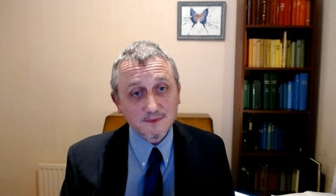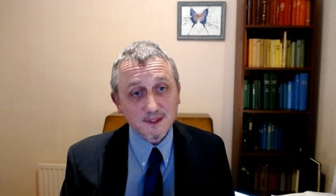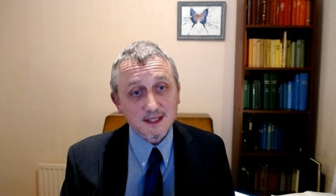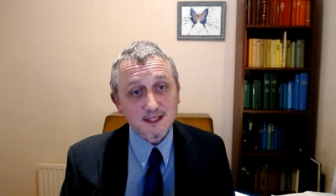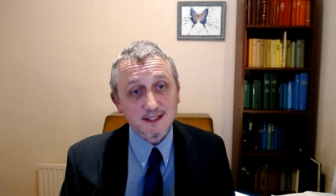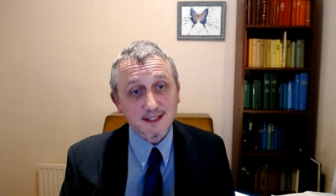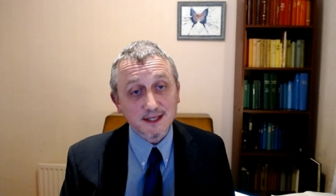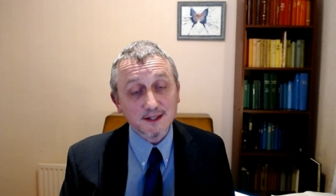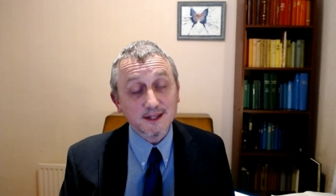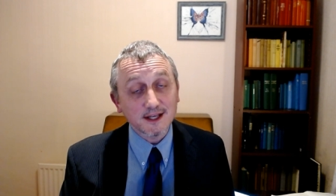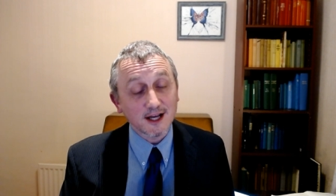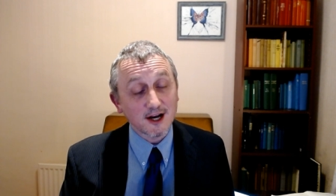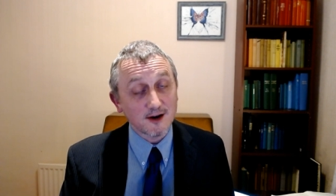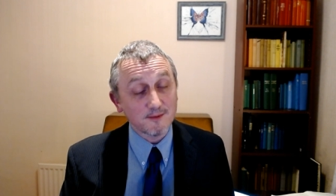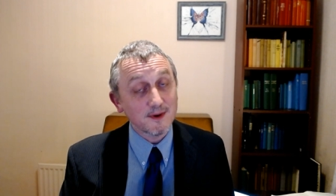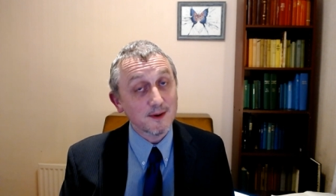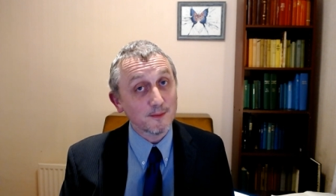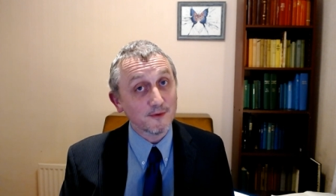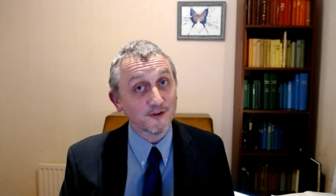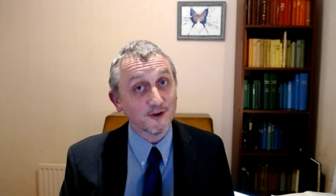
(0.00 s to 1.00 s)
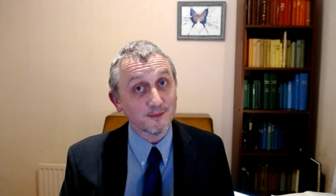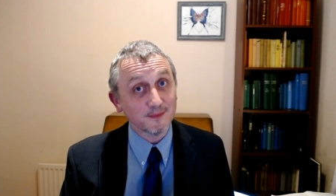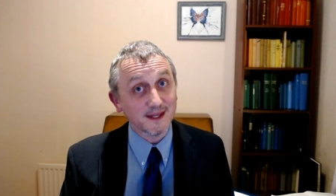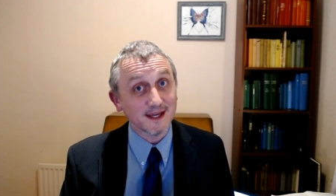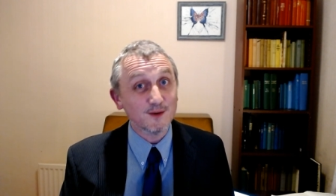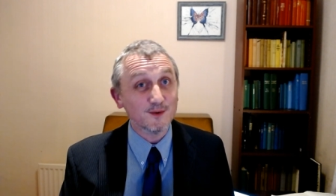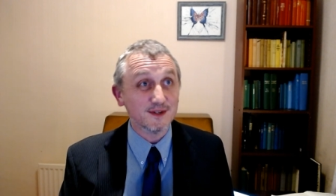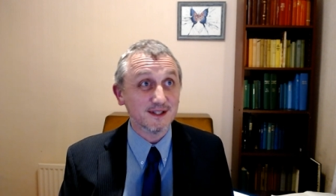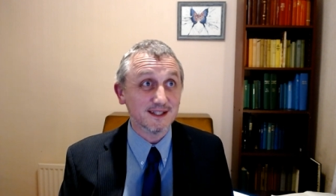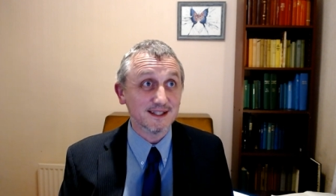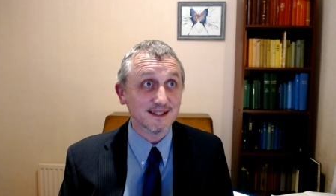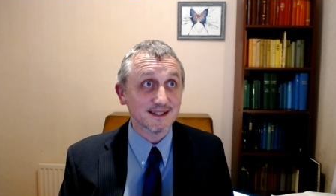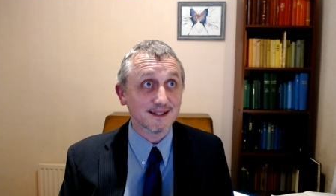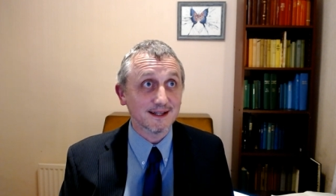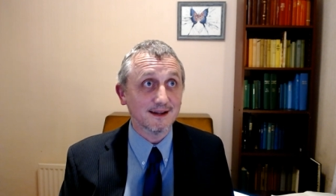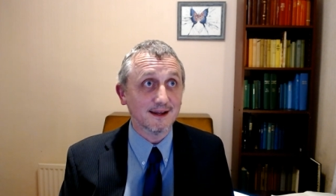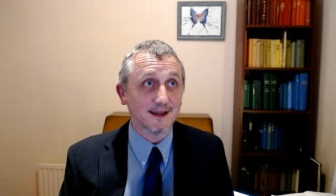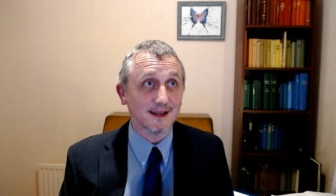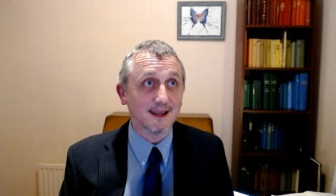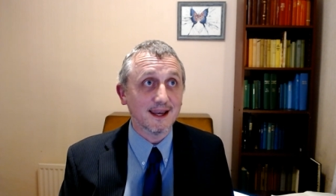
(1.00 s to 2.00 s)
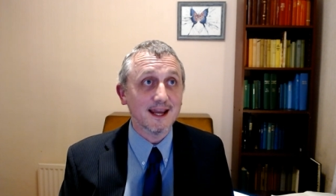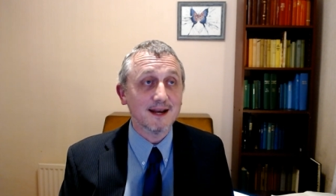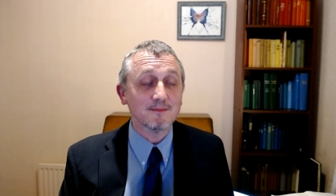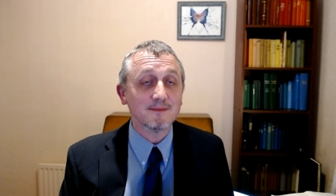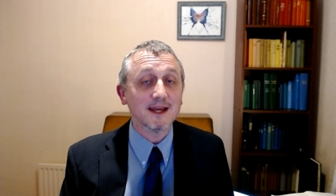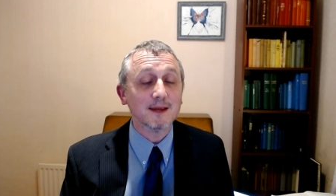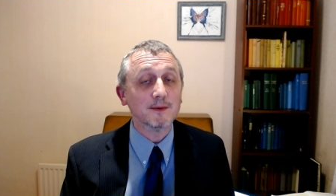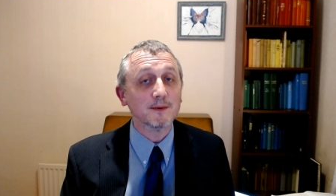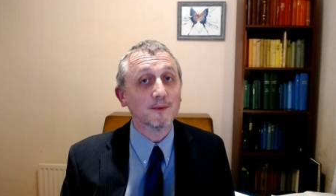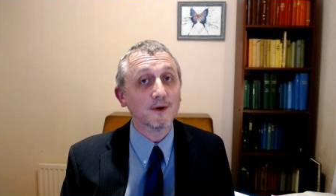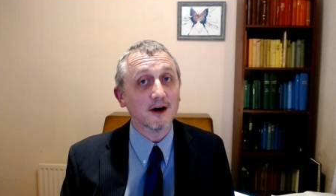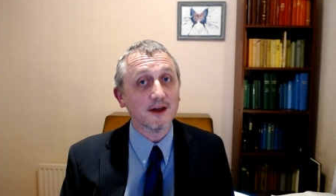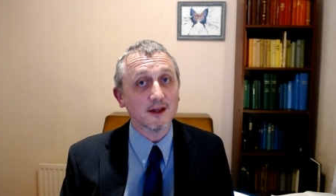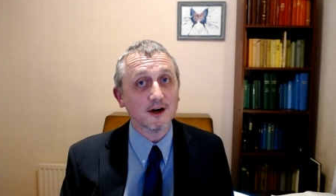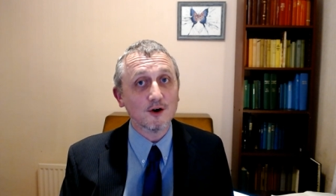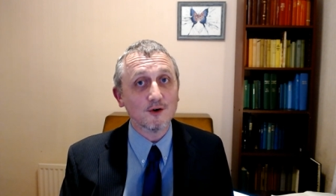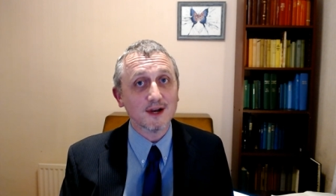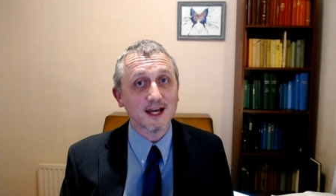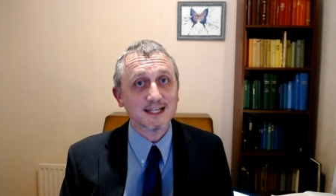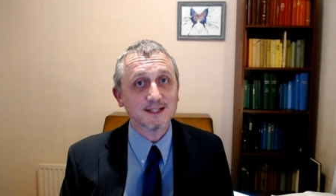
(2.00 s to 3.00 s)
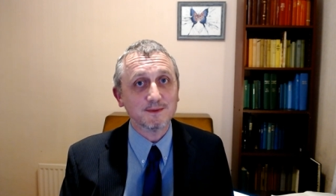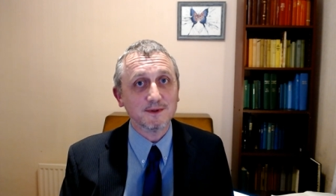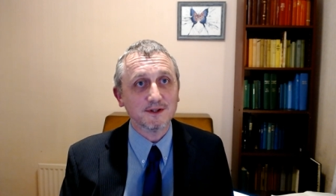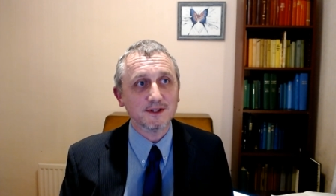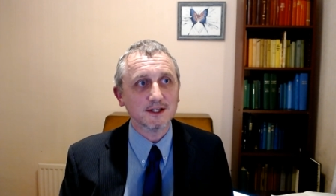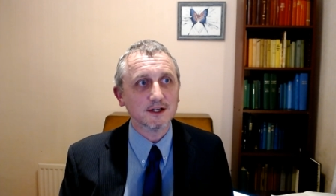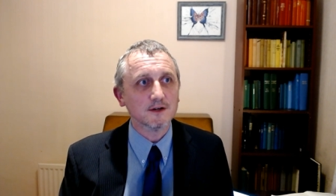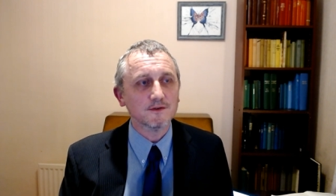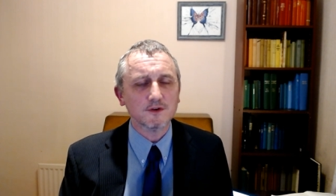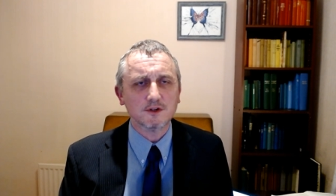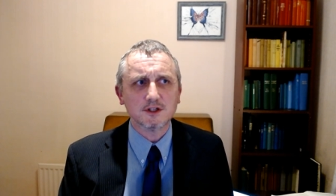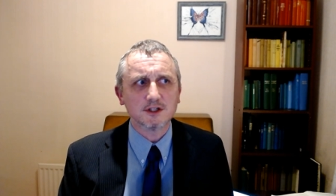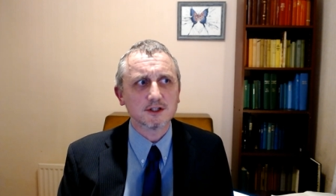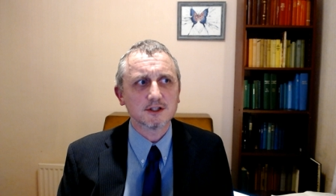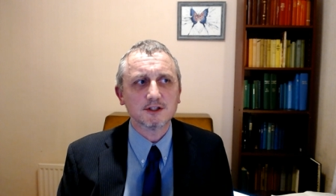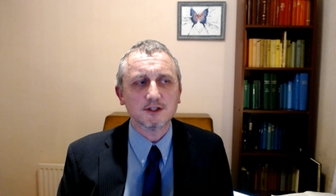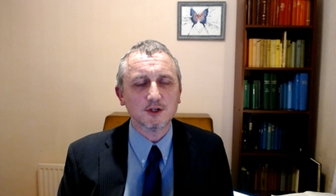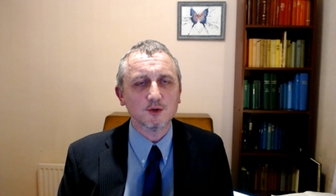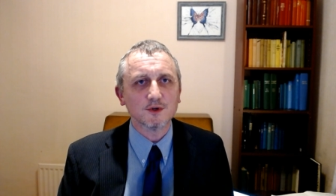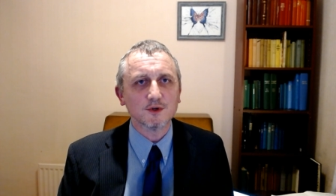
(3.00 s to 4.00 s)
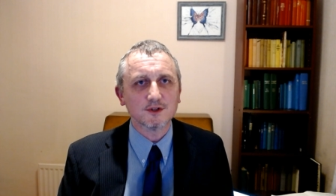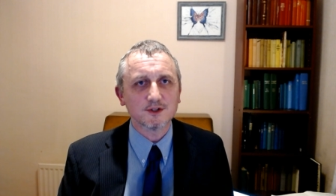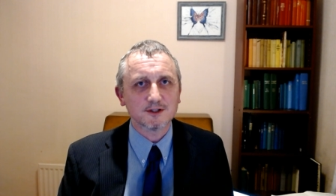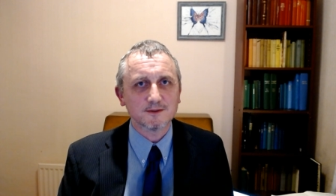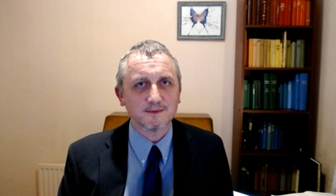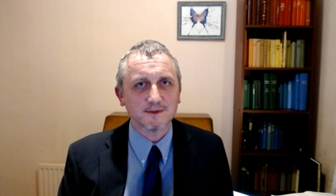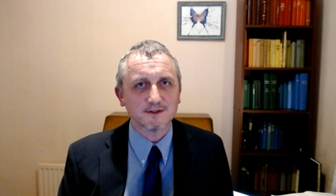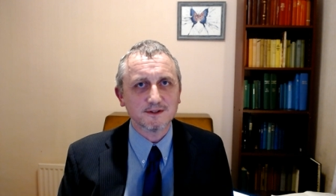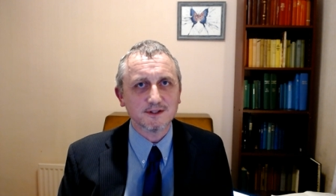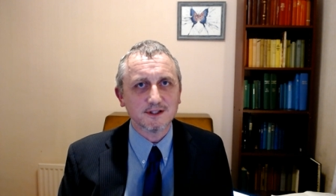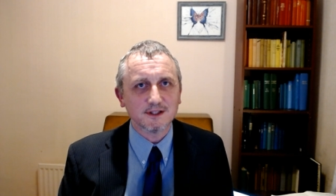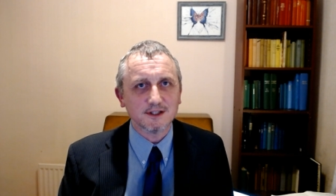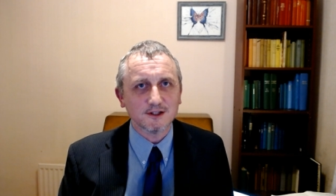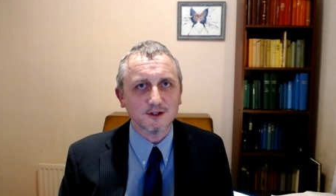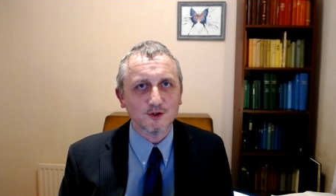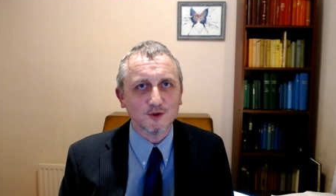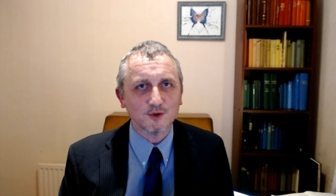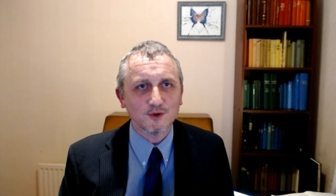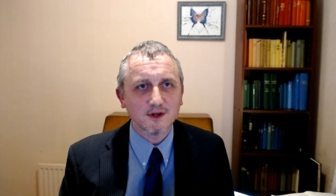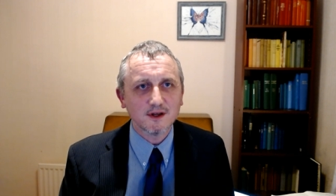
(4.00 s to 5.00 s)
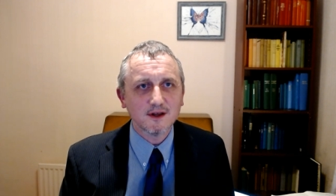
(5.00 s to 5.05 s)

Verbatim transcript: Something I remember from there, which is again, maybe part of the whole Aspie thing of you just do what you're supposed to do.